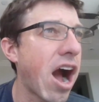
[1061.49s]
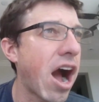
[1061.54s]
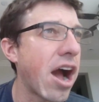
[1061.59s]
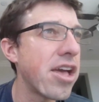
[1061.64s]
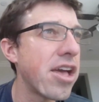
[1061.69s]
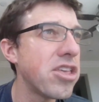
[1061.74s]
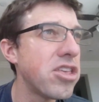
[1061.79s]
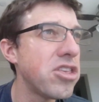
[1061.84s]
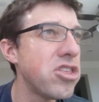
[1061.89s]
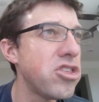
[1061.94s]

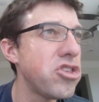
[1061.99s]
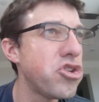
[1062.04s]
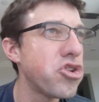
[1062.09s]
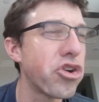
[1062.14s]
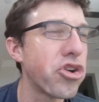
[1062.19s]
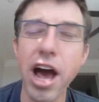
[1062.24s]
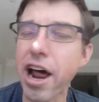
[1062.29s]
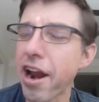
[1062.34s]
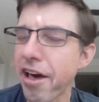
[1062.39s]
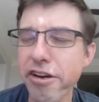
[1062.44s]
you're
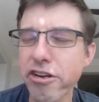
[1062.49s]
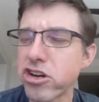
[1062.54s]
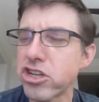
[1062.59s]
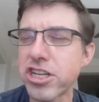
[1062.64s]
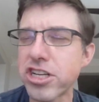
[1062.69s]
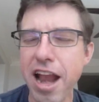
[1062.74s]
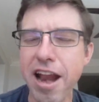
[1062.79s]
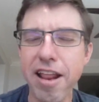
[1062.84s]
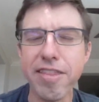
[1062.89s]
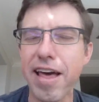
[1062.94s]
not
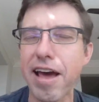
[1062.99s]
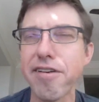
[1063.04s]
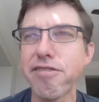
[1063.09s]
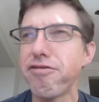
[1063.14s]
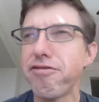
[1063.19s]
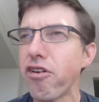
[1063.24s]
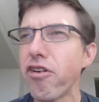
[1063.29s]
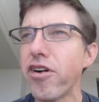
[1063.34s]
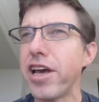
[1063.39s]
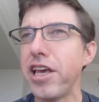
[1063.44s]
understanding that
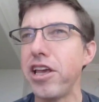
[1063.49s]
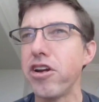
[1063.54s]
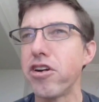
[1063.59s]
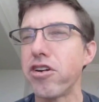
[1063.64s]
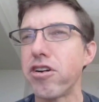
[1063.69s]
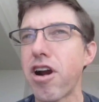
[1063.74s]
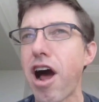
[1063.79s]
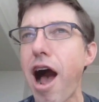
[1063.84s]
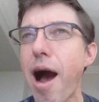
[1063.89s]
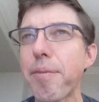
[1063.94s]
fully.
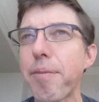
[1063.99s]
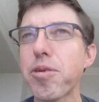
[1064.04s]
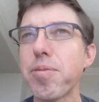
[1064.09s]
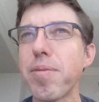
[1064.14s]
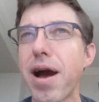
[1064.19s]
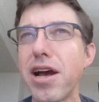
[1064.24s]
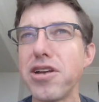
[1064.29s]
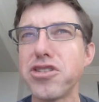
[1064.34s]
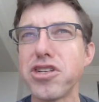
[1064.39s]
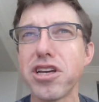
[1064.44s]
You're
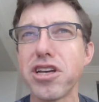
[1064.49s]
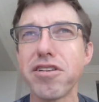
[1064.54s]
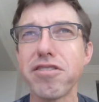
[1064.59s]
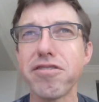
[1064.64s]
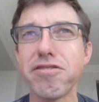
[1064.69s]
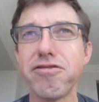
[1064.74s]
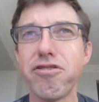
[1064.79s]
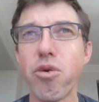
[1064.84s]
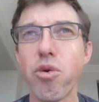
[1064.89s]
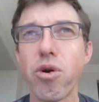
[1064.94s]
optimizing
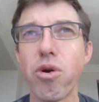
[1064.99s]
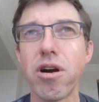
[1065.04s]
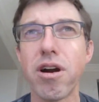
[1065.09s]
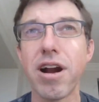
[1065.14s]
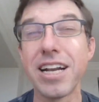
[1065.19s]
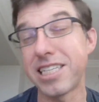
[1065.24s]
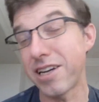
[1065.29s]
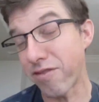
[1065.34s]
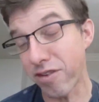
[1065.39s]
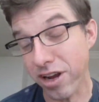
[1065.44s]
for
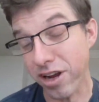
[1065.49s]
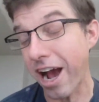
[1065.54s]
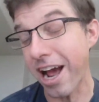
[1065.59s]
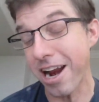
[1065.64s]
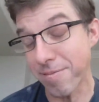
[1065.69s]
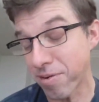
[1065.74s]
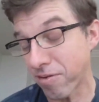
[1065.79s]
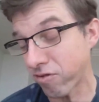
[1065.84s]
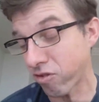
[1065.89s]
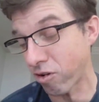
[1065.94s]
a different kind
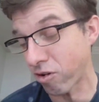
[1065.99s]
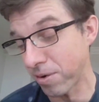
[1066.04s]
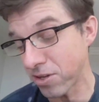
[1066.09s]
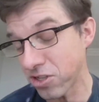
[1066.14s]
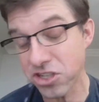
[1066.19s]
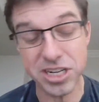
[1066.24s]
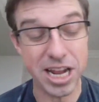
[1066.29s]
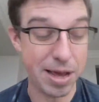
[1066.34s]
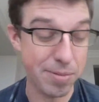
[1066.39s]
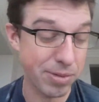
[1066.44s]
of
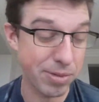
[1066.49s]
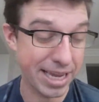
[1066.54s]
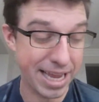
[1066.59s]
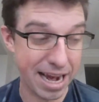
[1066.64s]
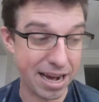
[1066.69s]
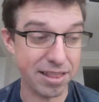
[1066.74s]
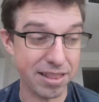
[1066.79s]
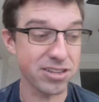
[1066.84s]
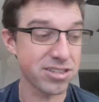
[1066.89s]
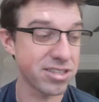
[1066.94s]
performance, namely
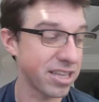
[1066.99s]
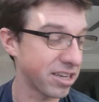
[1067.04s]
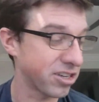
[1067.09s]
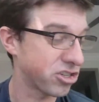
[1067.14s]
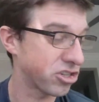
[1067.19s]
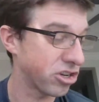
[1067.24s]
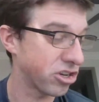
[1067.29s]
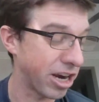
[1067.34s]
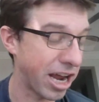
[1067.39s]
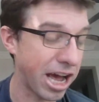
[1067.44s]
getting this thing
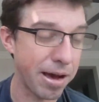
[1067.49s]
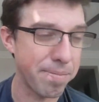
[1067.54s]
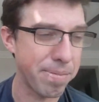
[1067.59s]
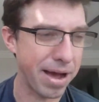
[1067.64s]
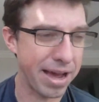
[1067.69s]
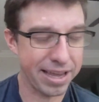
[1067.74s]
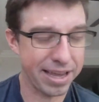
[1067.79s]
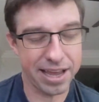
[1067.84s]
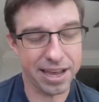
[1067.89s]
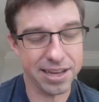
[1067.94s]
stood up,
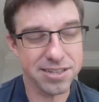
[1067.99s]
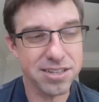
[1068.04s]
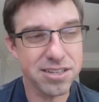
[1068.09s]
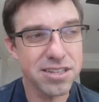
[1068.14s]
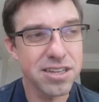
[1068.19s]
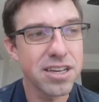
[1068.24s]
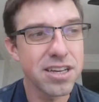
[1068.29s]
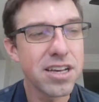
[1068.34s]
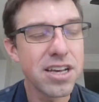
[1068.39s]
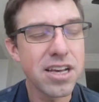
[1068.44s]
I guess.
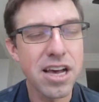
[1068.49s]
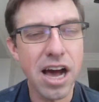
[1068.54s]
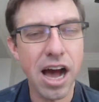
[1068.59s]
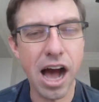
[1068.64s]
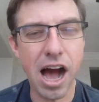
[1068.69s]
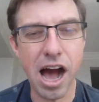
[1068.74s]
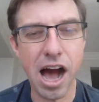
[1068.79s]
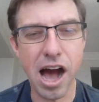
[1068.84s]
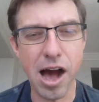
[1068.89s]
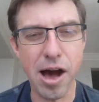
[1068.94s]

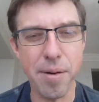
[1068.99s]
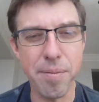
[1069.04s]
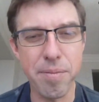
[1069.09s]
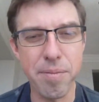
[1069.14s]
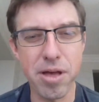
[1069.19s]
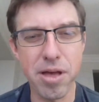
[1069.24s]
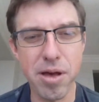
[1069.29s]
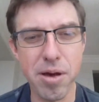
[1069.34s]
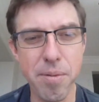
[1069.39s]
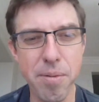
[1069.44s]

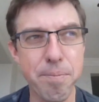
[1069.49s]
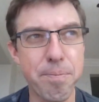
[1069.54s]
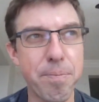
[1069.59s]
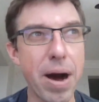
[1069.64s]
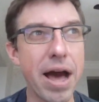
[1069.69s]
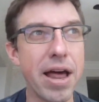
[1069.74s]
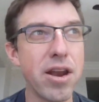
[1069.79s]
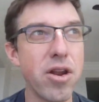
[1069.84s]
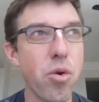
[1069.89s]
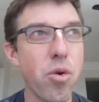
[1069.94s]

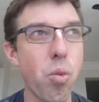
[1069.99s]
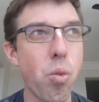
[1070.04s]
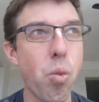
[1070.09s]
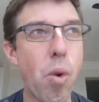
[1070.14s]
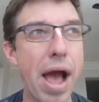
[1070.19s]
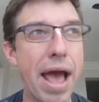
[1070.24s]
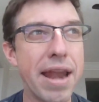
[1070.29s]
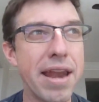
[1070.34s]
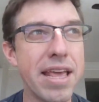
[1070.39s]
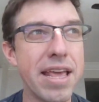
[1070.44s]
But
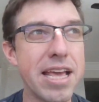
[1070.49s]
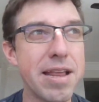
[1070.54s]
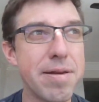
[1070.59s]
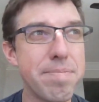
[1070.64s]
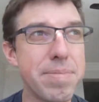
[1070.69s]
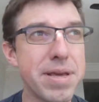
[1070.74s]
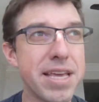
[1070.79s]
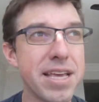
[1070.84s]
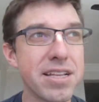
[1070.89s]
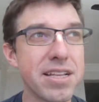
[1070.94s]
when it
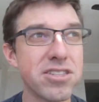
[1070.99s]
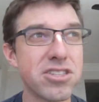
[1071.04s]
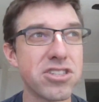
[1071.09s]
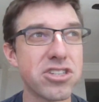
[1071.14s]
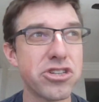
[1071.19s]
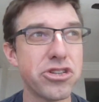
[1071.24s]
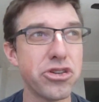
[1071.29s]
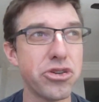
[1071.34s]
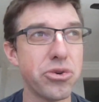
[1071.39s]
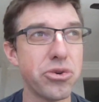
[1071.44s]
begins
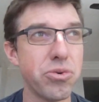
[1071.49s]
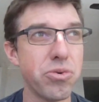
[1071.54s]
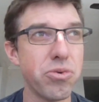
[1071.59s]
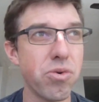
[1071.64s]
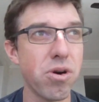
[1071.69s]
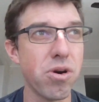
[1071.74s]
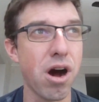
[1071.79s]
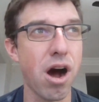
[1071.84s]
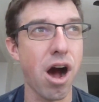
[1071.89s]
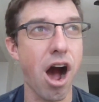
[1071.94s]
to
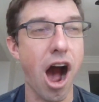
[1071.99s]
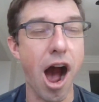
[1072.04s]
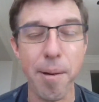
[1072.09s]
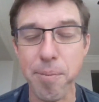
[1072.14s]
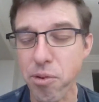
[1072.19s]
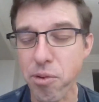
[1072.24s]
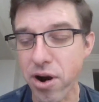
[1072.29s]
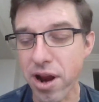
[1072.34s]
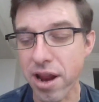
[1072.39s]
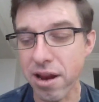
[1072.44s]

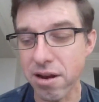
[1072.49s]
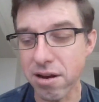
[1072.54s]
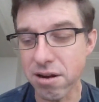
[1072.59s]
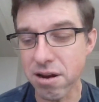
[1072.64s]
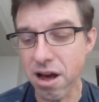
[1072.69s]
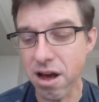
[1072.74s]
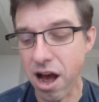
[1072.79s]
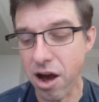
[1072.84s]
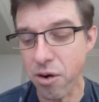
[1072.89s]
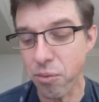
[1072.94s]
operate,
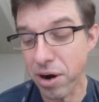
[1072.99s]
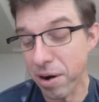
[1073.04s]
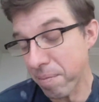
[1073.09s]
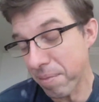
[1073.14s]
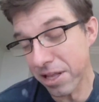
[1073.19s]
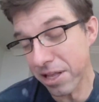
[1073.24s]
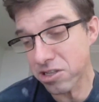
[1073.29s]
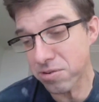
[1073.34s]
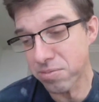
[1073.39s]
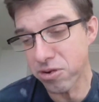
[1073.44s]
when it
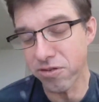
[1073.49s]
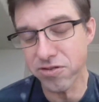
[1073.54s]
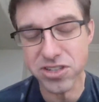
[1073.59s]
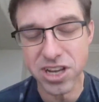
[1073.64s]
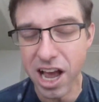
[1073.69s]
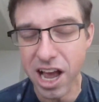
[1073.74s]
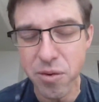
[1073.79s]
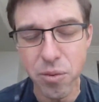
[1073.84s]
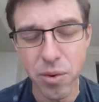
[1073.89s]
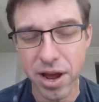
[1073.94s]
begins to move
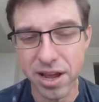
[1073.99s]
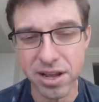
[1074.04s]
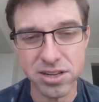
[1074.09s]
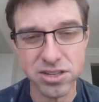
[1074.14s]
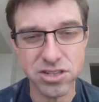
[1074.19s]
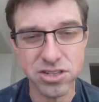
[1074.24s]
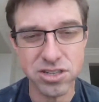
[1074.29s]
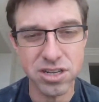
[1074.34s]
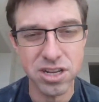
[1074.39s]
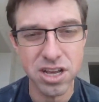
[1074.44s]
sideways,